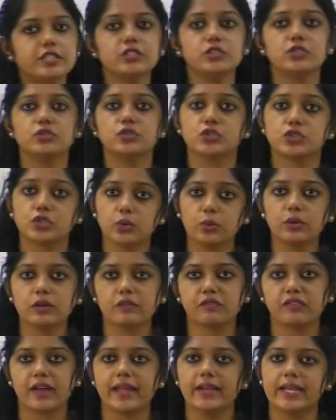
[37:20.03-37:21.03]
in
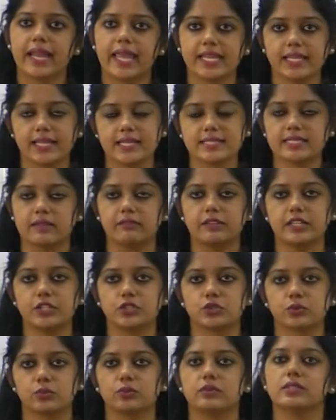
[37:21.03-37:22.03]
June 5,
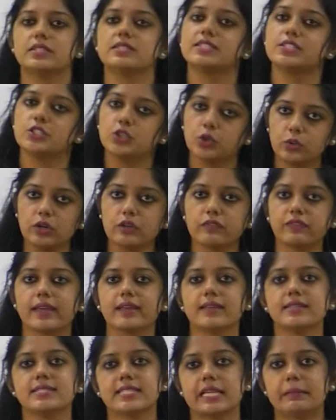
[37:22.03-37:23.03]
1972. This June
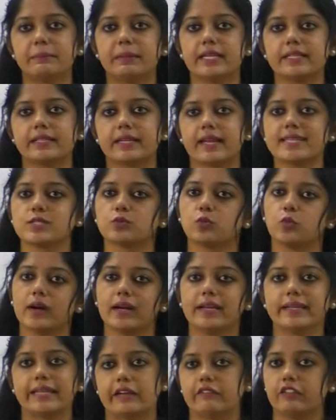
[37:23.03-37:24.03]
5 is celebrated as
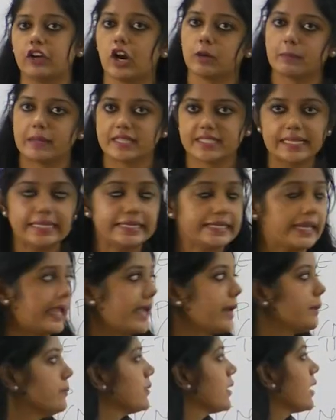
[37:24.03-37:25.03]
World Environmental
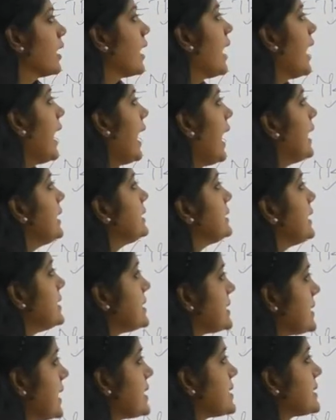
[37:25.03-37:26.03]
Day. And it
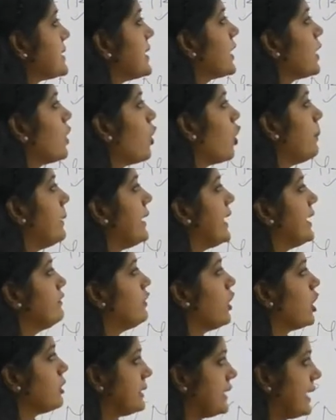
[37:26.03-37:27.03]
sets the global
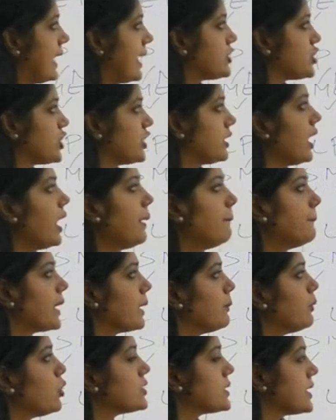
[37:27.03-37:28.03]
environmental agenda,
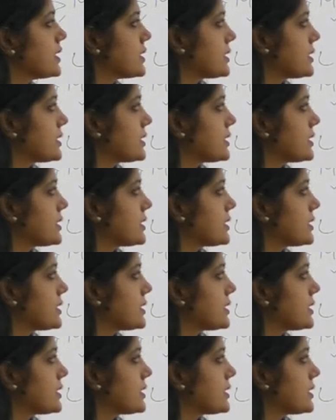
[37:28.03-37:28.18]
promotes